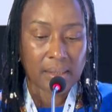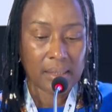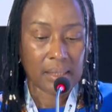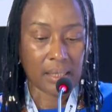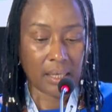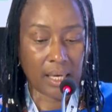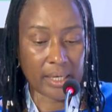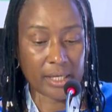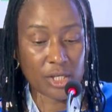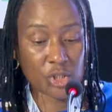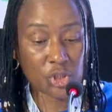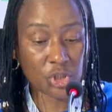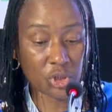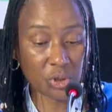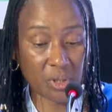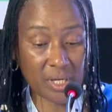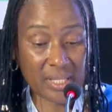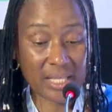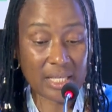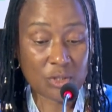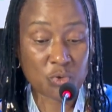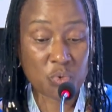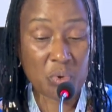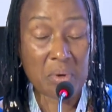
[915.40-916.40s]
and ensure
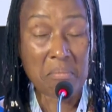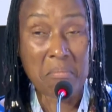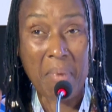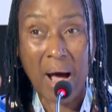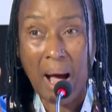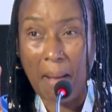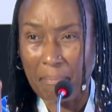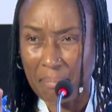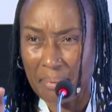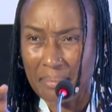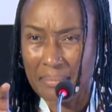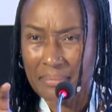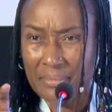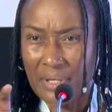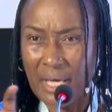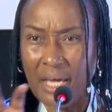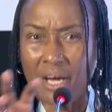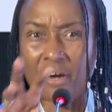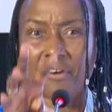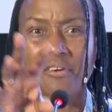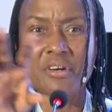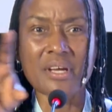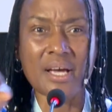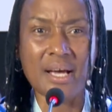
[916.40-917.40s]
that we map
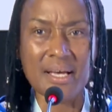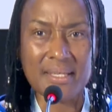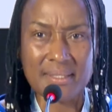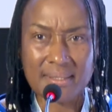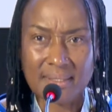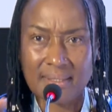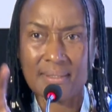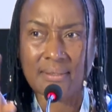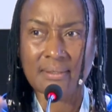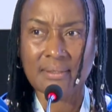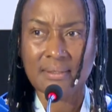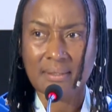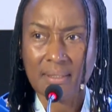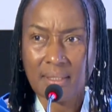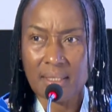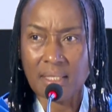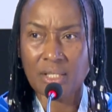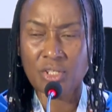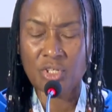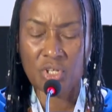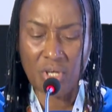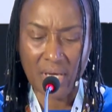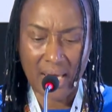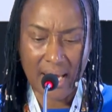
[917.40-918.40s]
areas
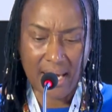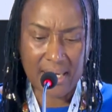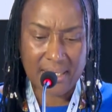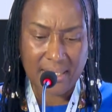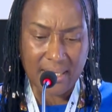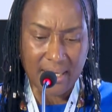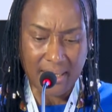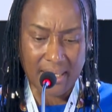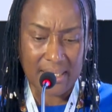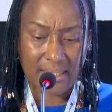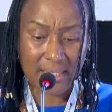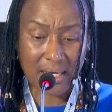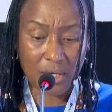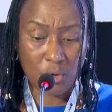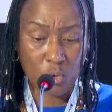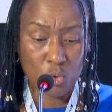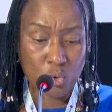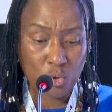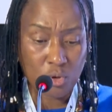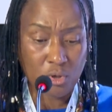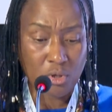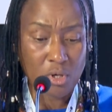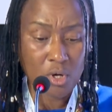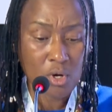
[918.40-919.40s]
in Uganda that are
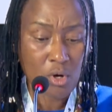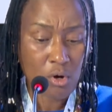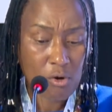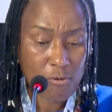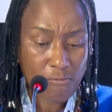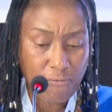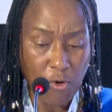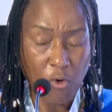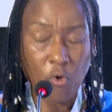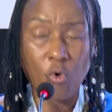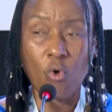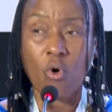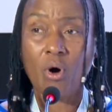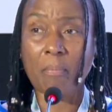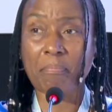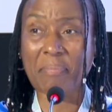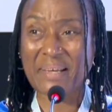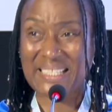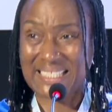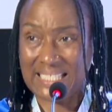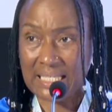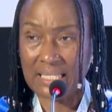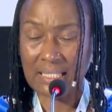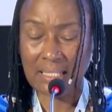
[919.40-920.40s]
good for
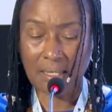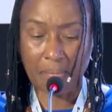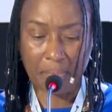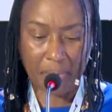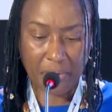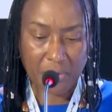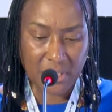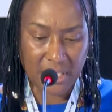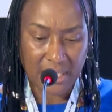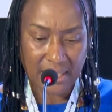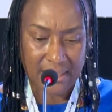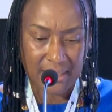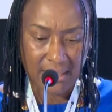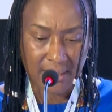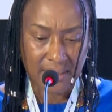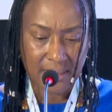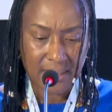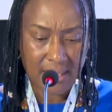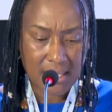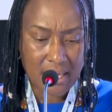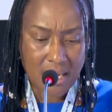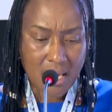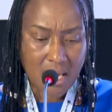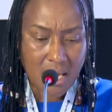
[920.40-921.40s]
particular products.
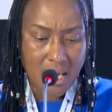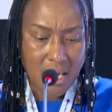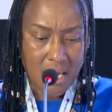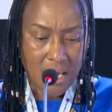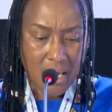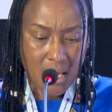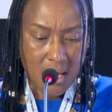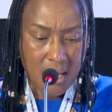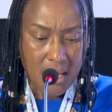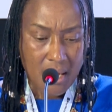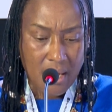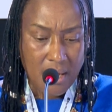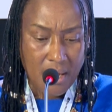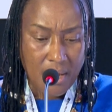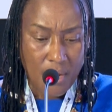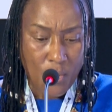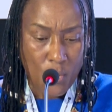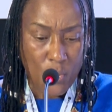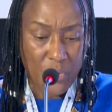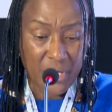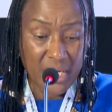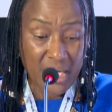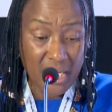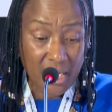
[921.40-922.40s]

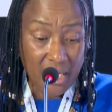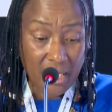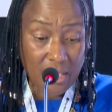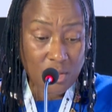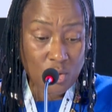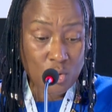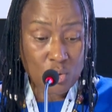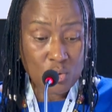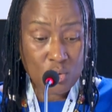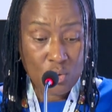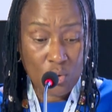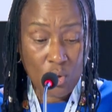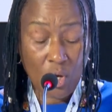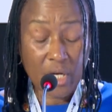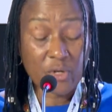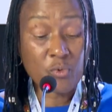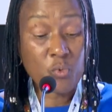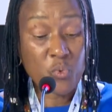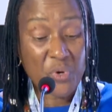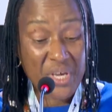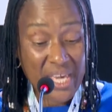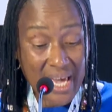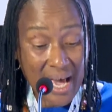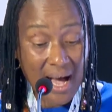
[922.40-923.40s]
We need, and
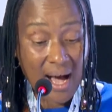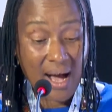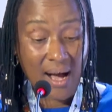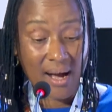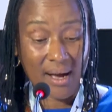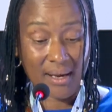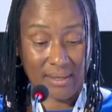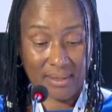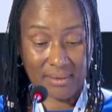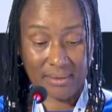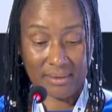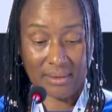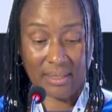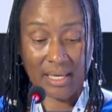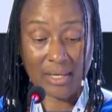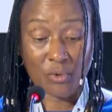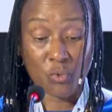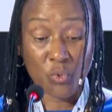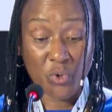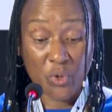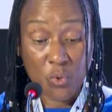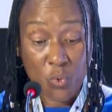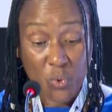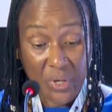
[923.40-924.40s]
we are, and
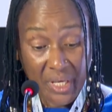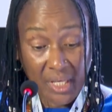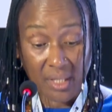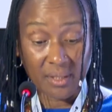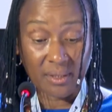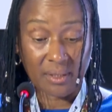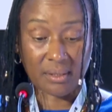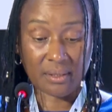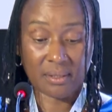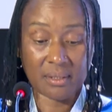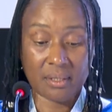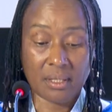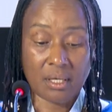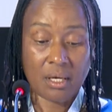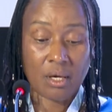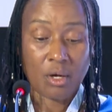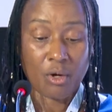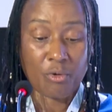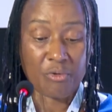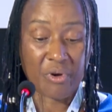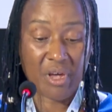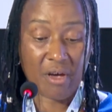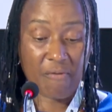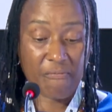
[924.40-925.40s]
we will
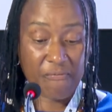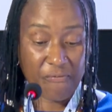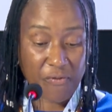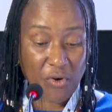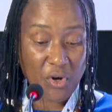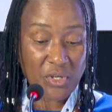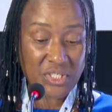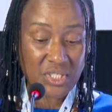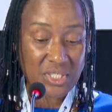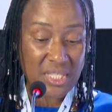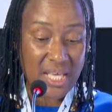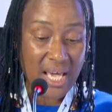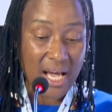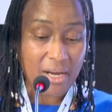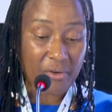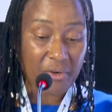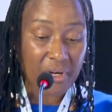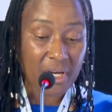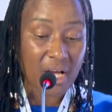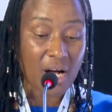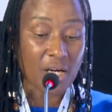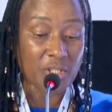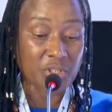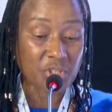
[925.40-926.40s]
reinforce the
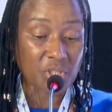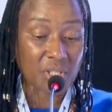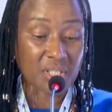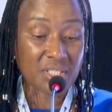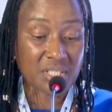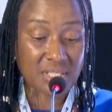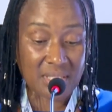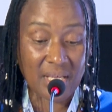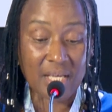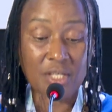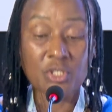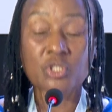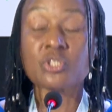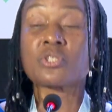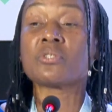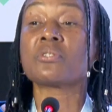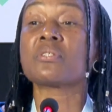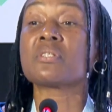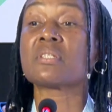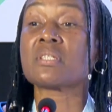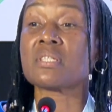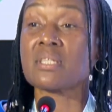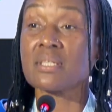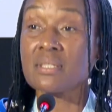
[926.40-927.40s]
agriculture
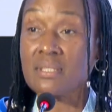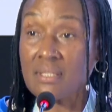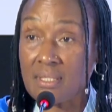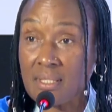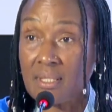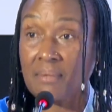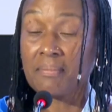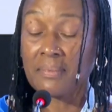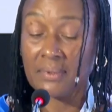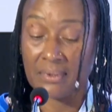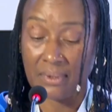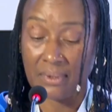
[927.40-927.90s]
extension system.